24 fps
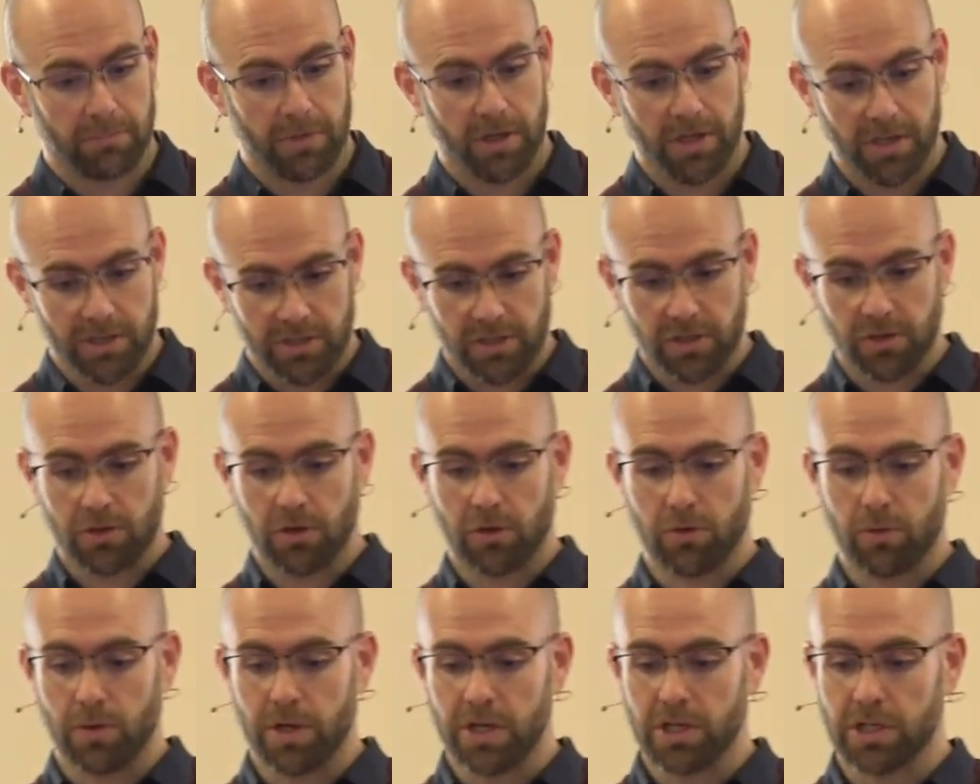Ask a
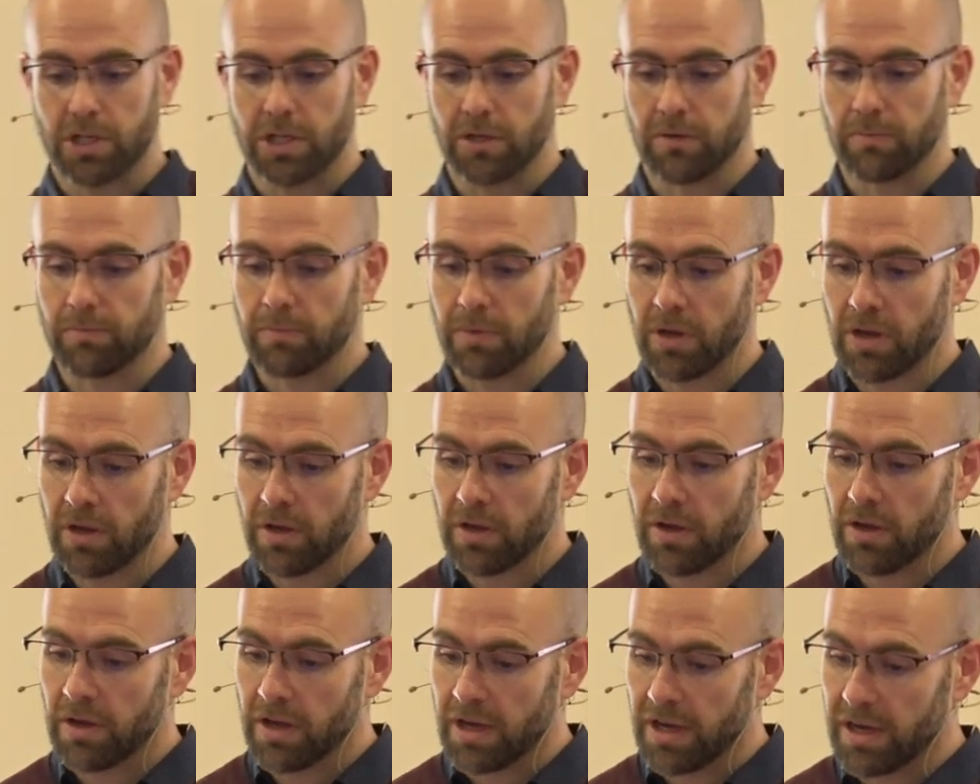good question.
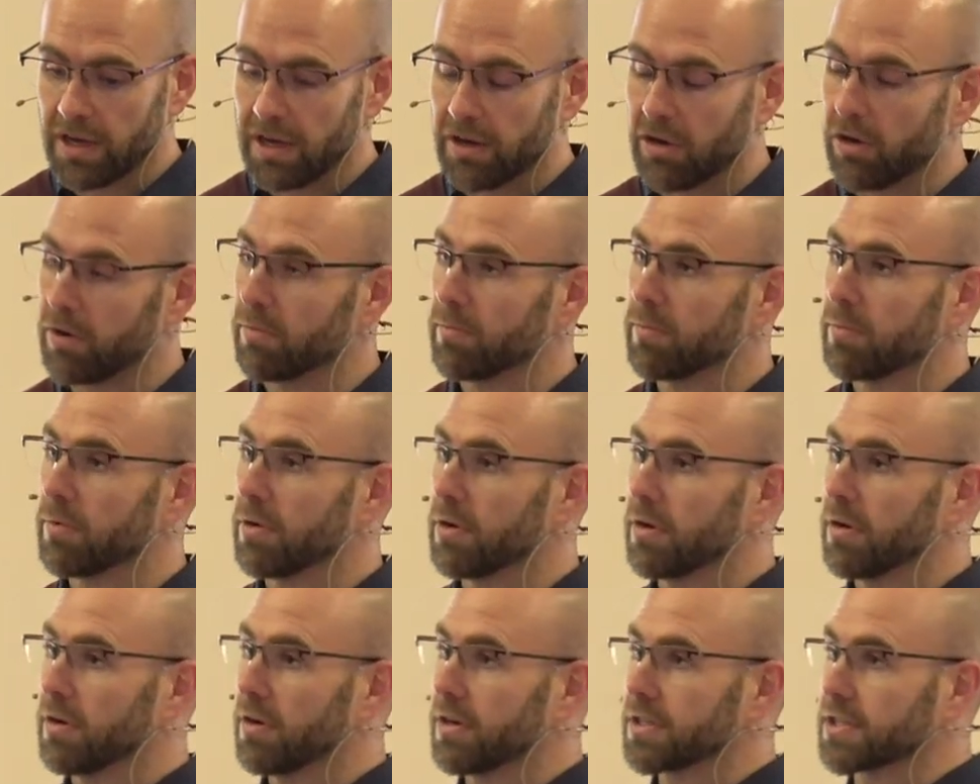
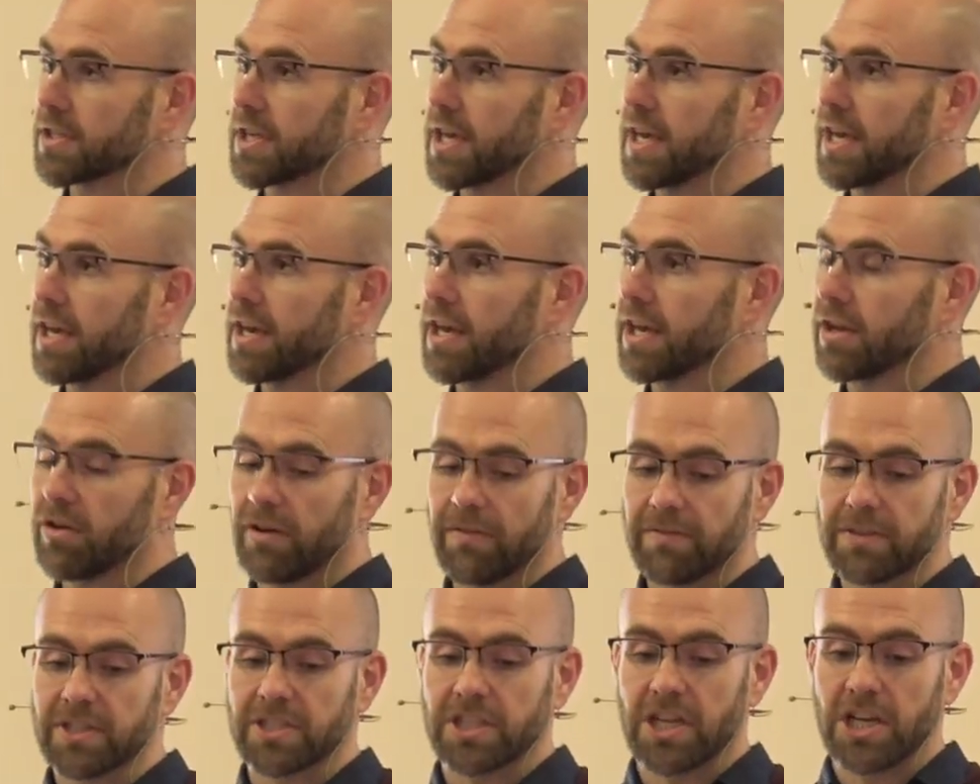Ask a
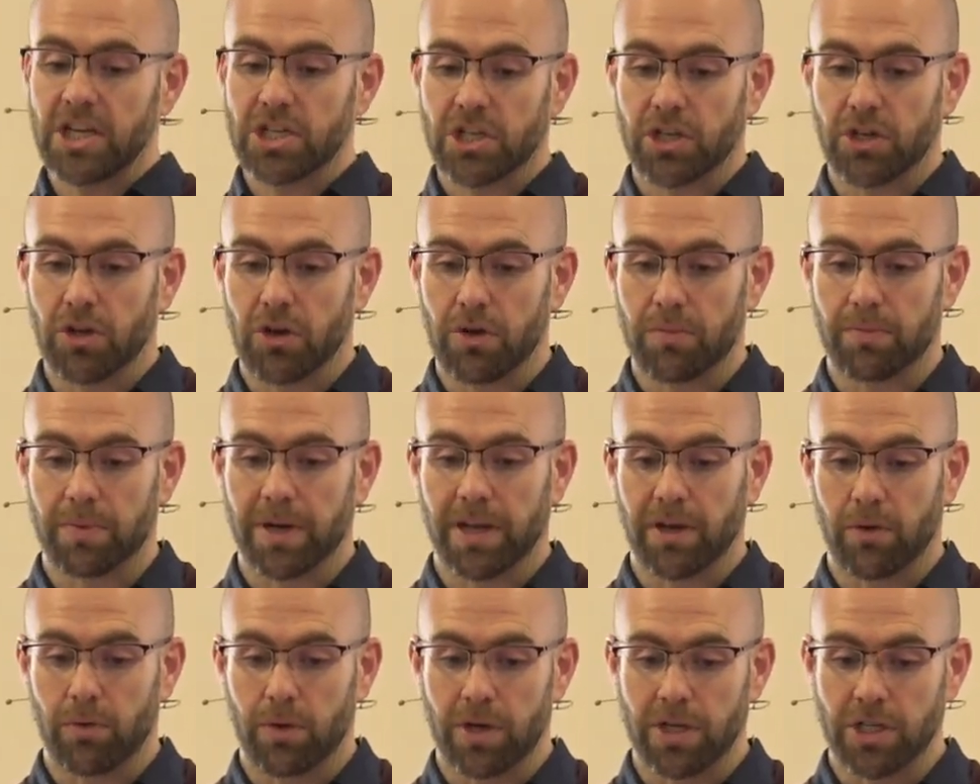
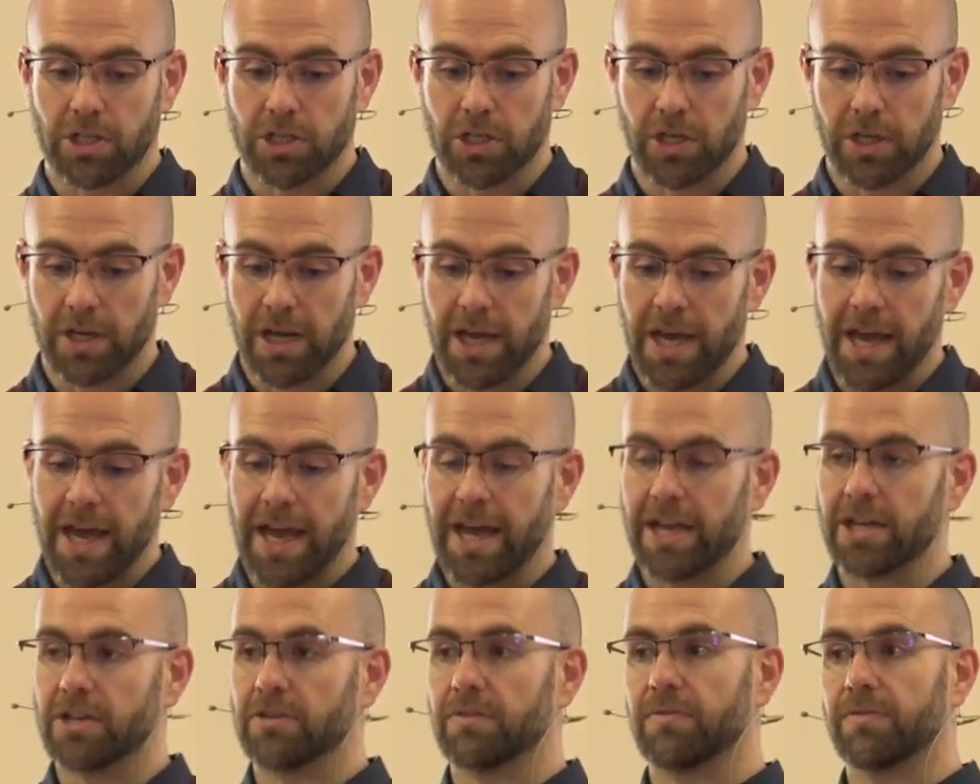conversation-opening question
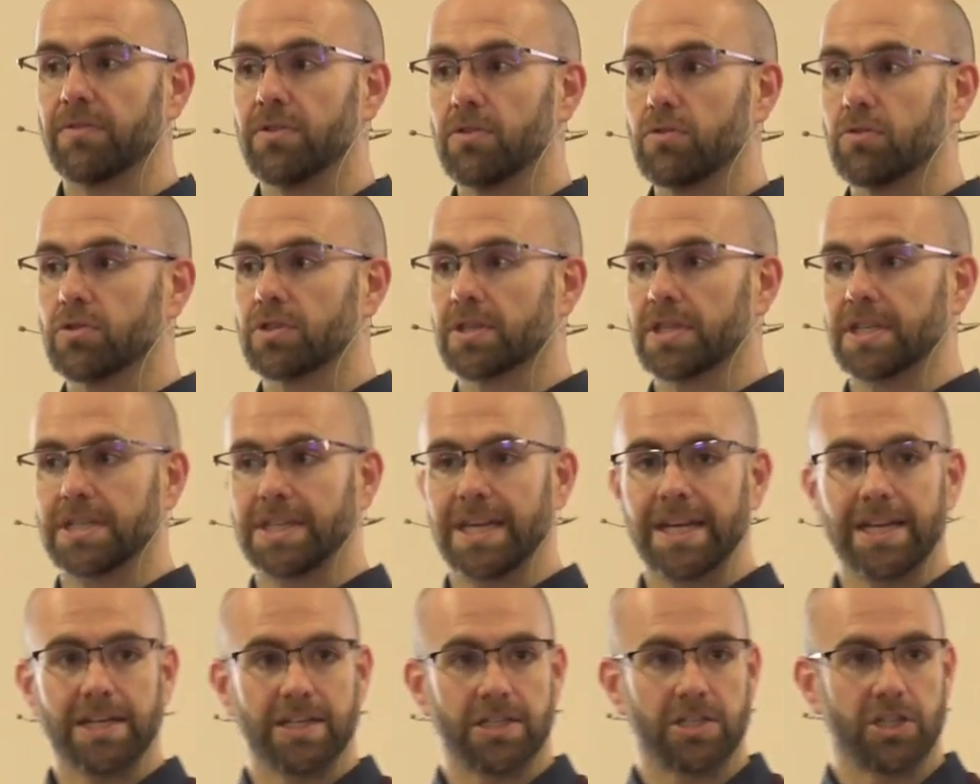and diffuse the
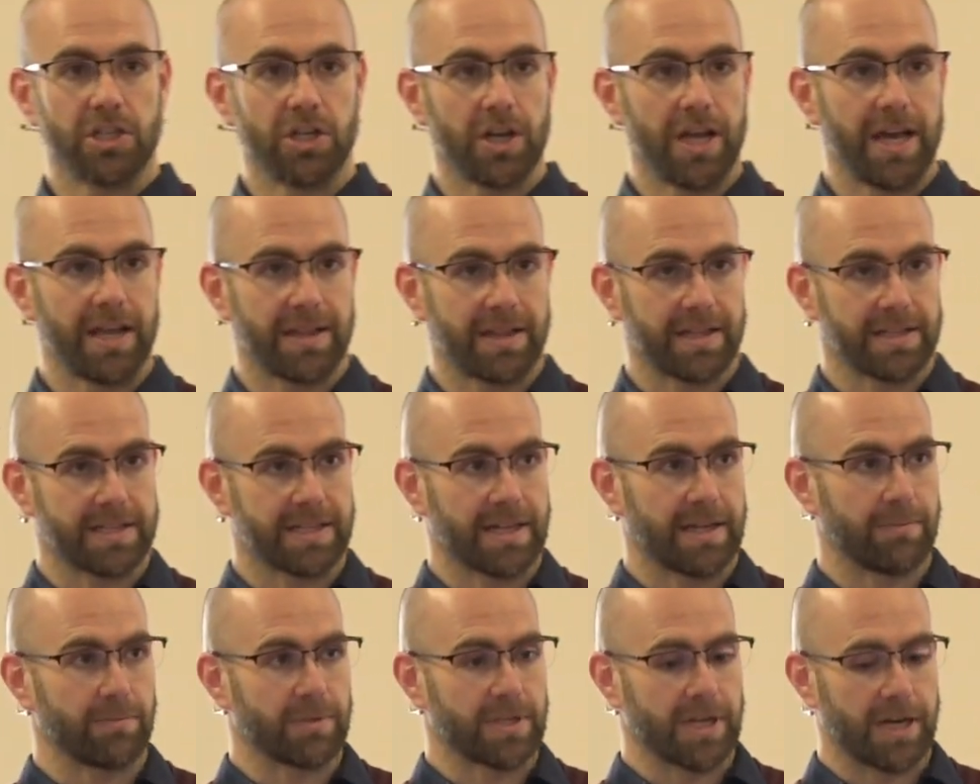tension at the
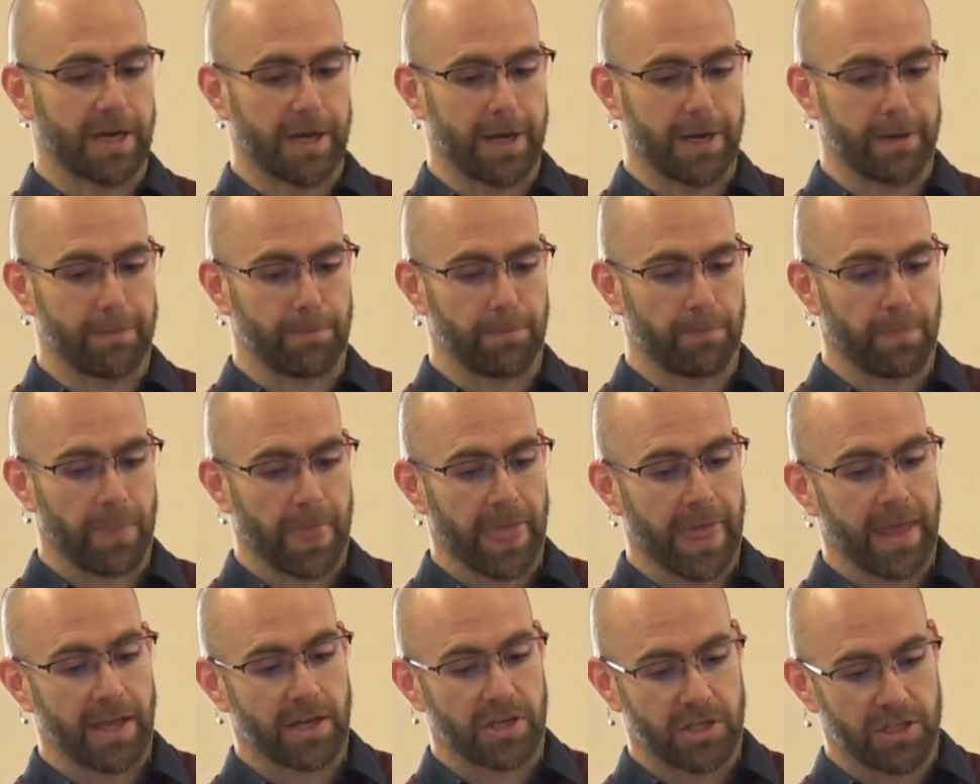same time,
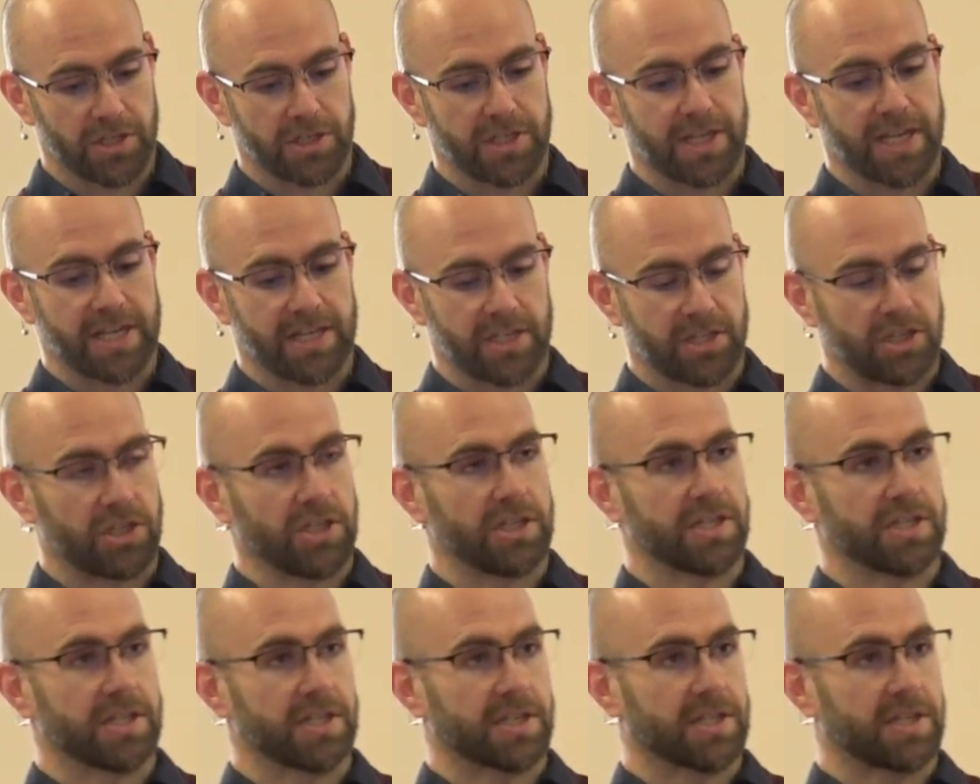just as
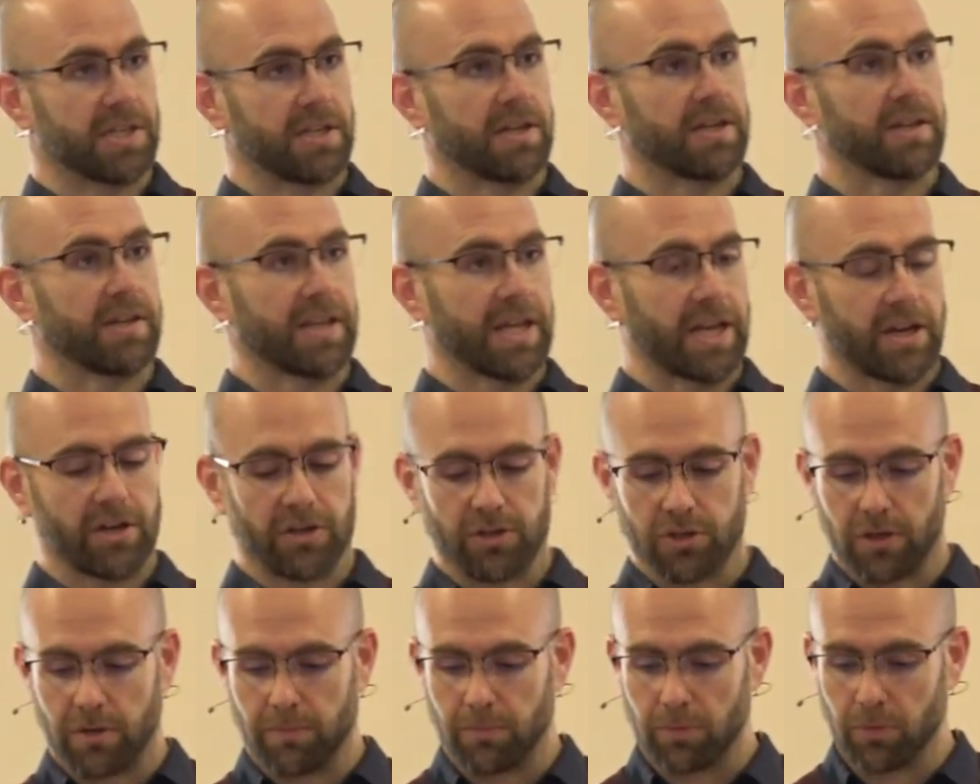Jesus did in that
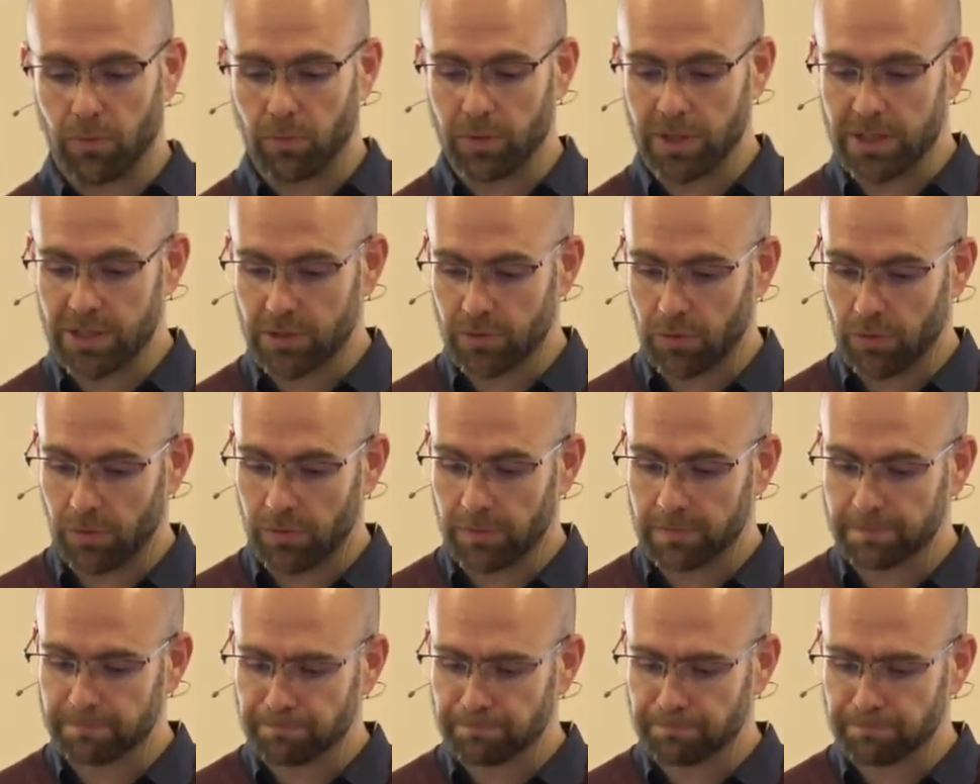example we saw.